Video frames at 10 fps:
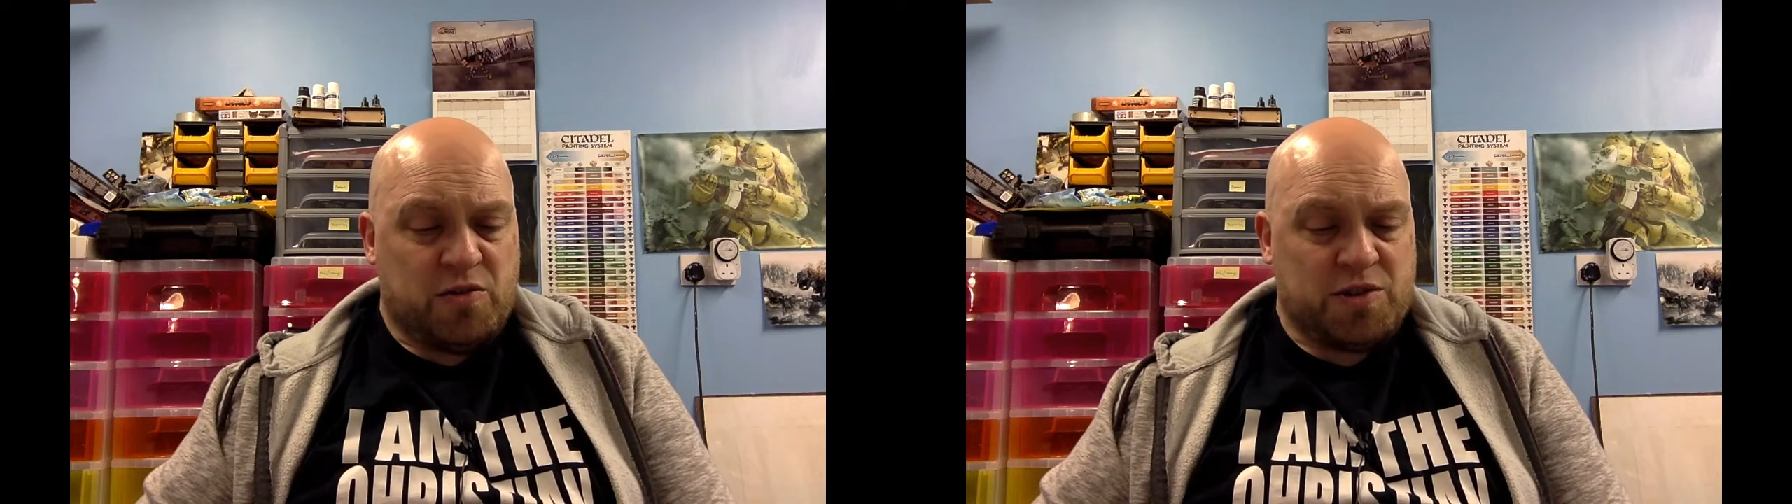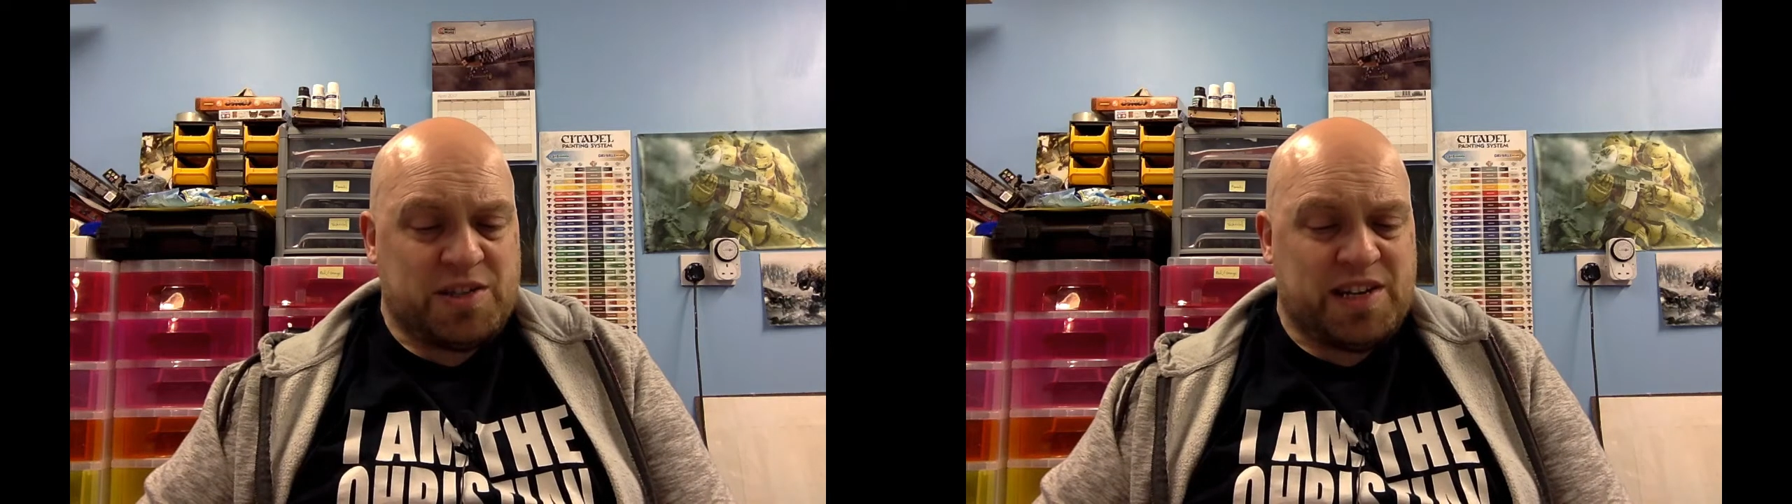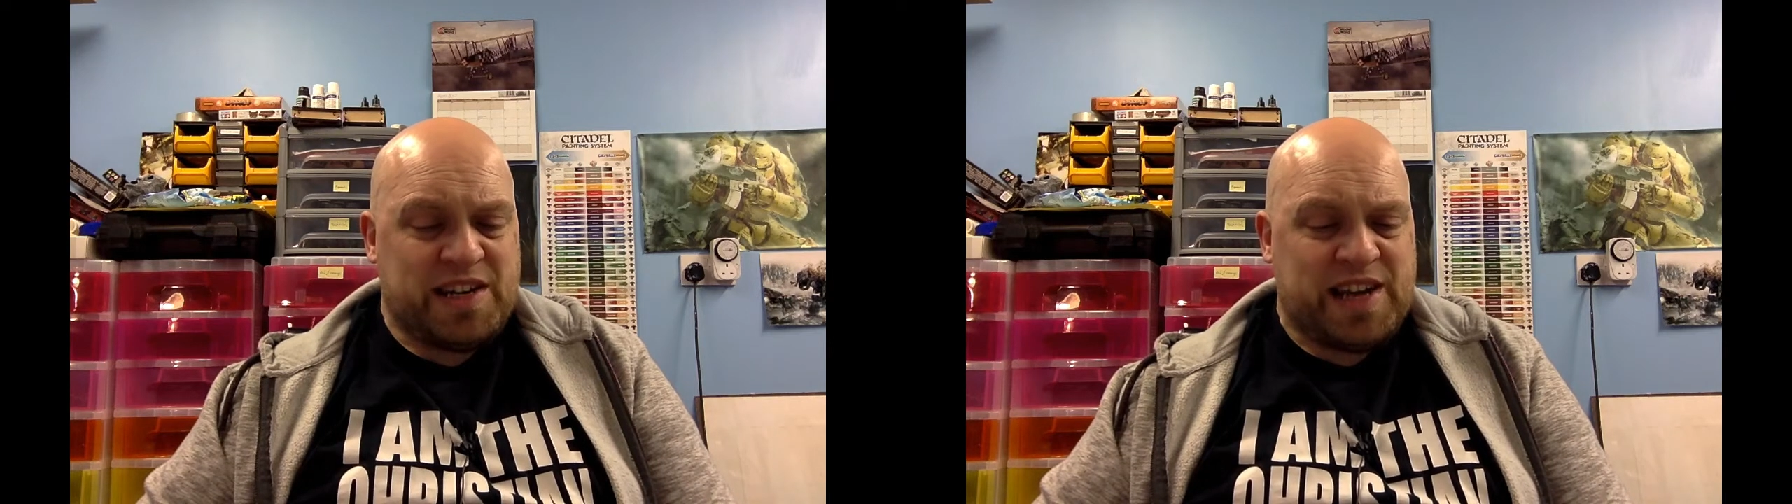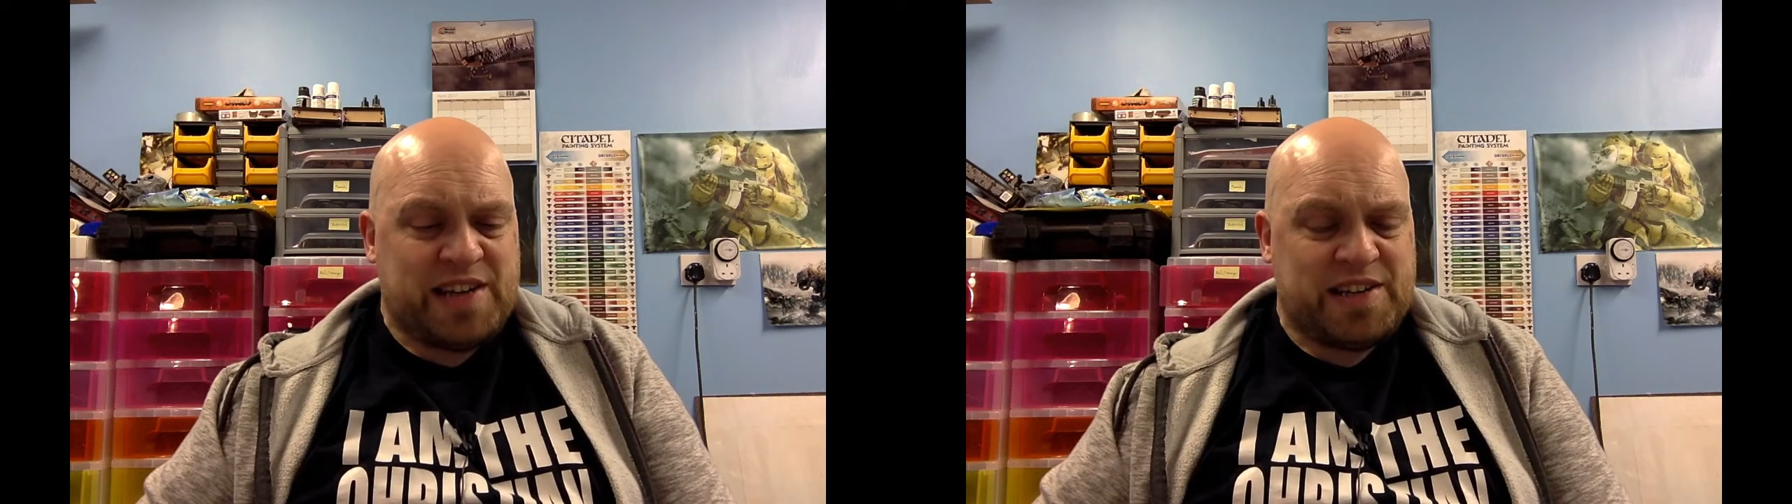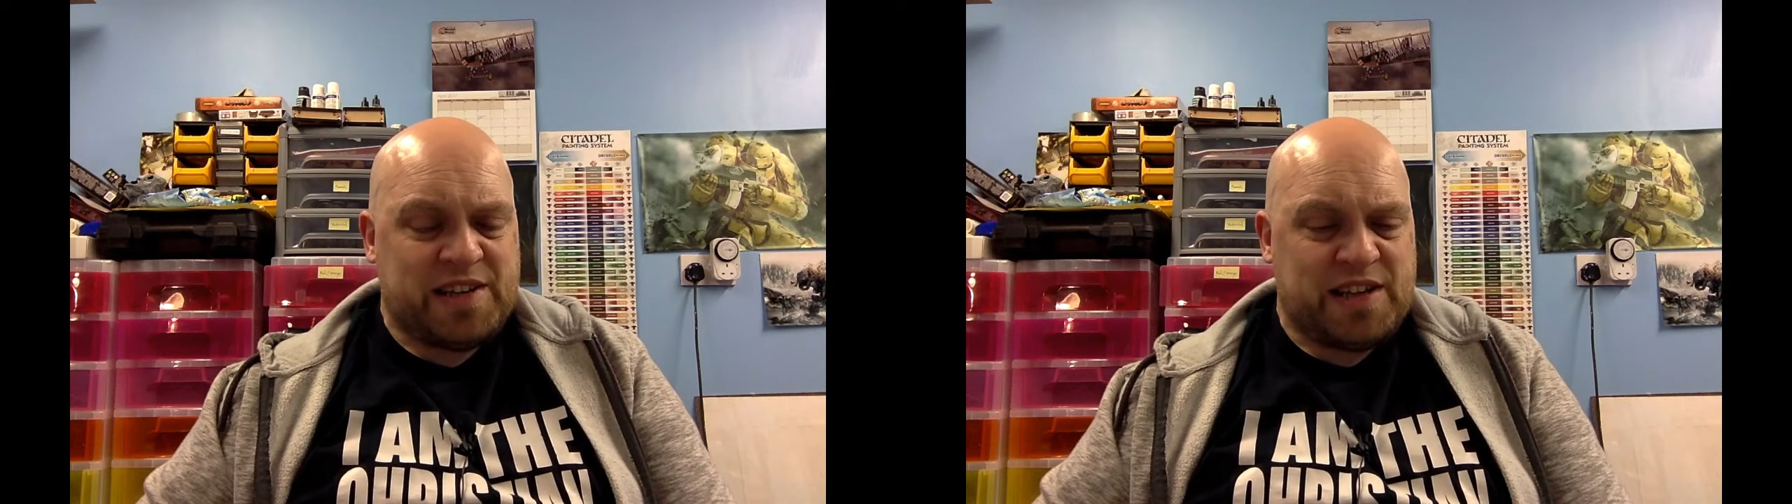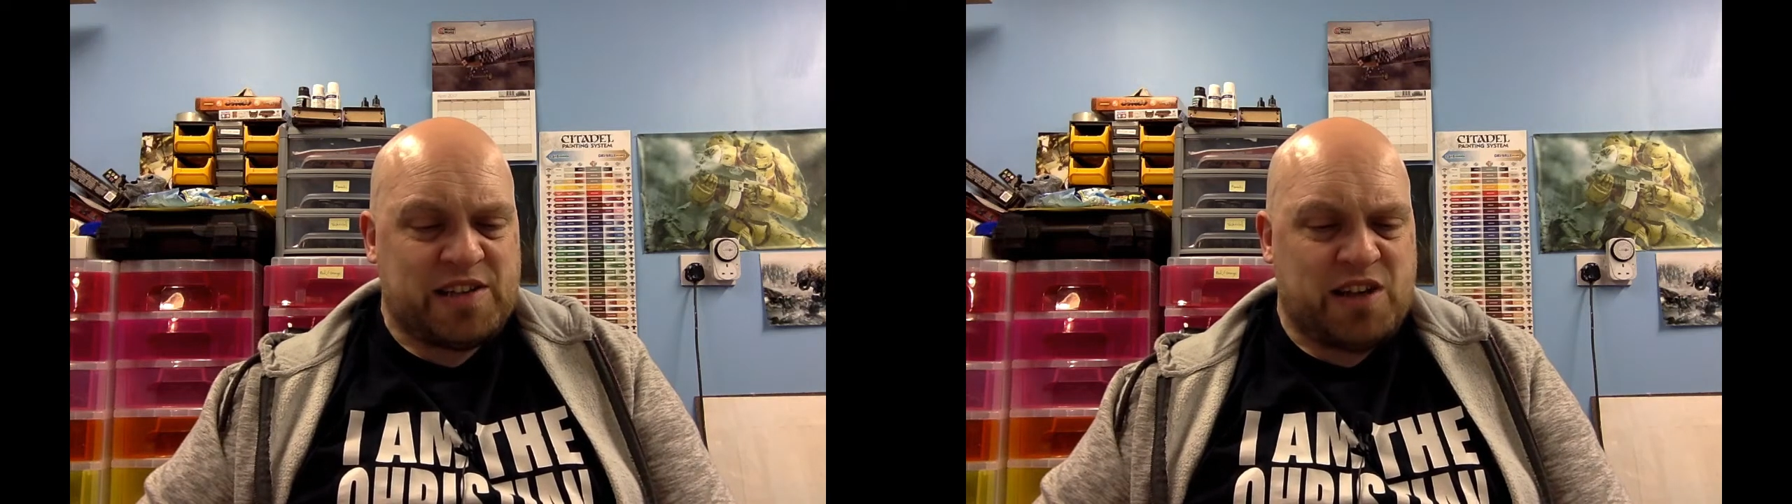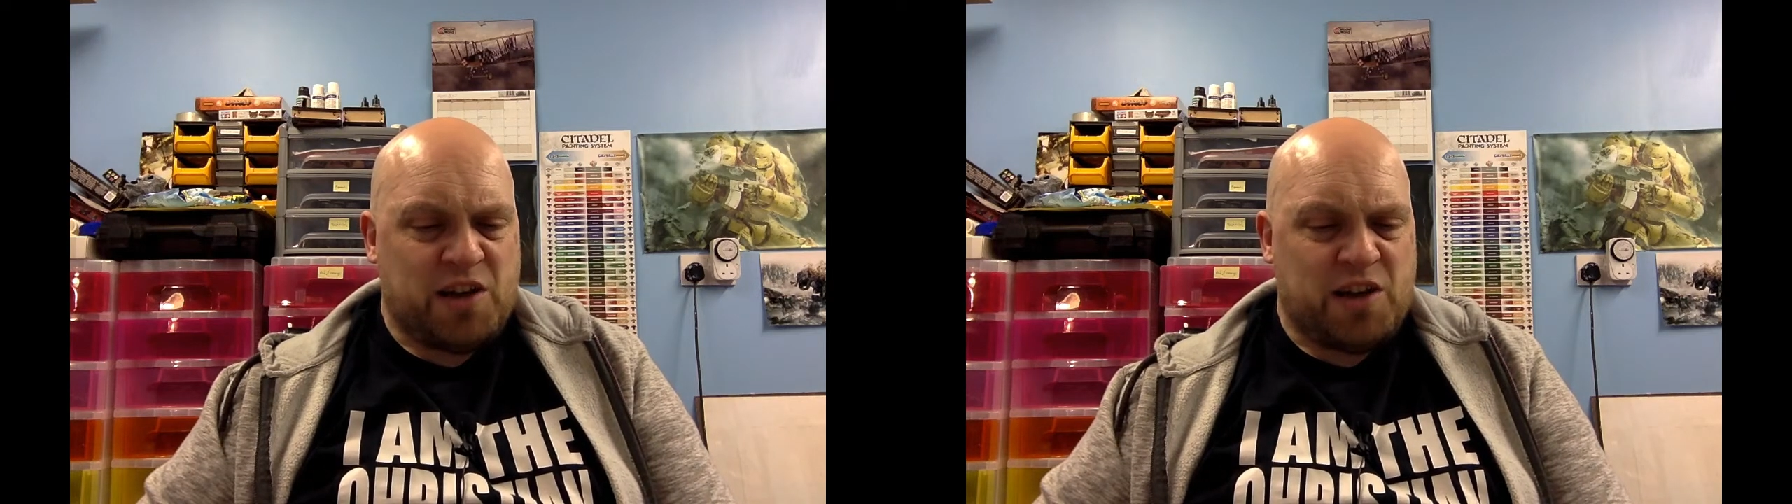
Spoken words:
was The Land That